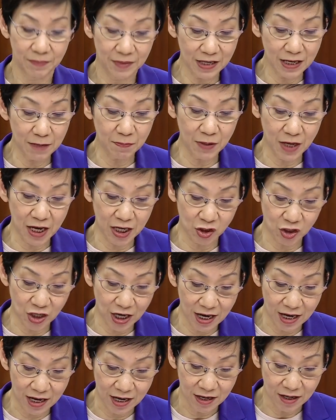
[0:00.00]

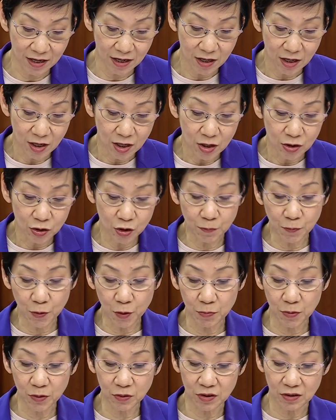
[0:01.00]
EPHA, to
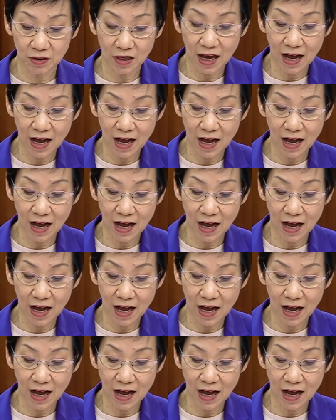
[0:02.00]
promote